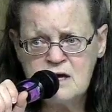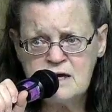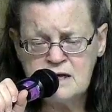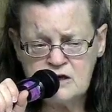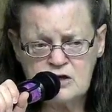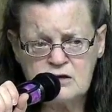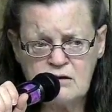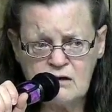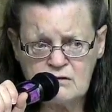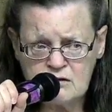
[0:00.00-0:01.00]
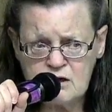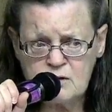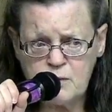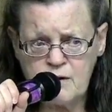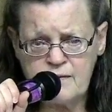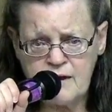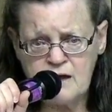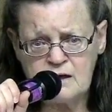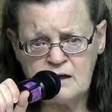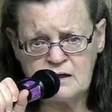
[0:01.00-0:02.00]
he could not look upon
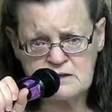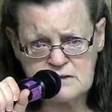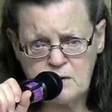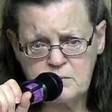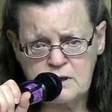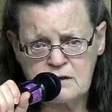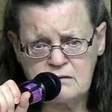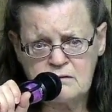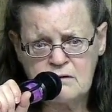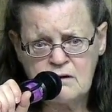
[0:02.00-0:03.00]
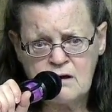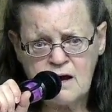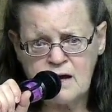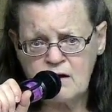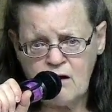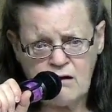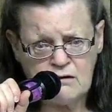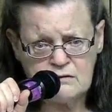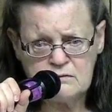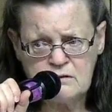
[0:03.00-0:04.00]
that and accept it at
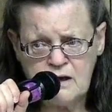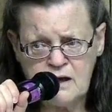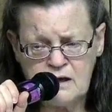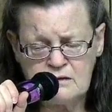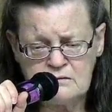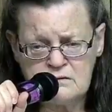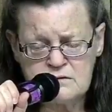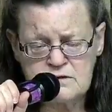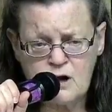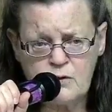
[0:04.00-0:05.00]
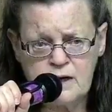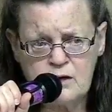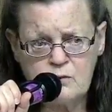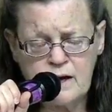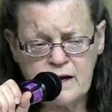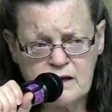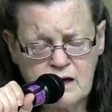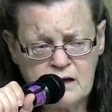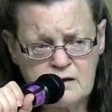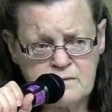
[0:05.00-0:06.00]
all. And so anyway,
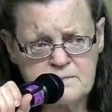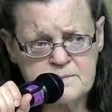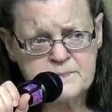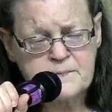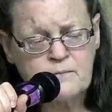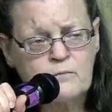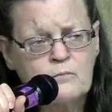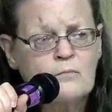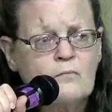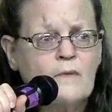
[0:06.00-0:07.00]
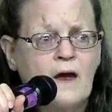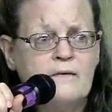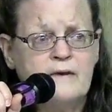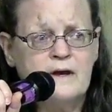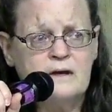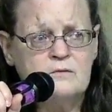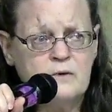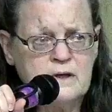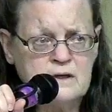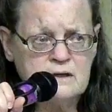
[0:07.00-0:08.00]
um, and then
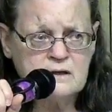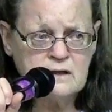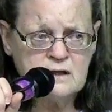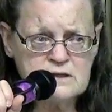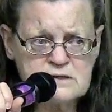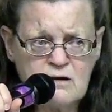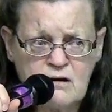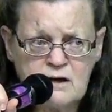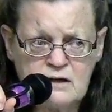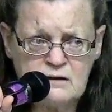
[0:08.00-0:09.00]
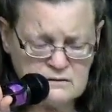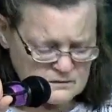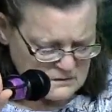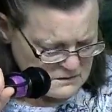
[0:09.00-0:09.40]
when Esau killed,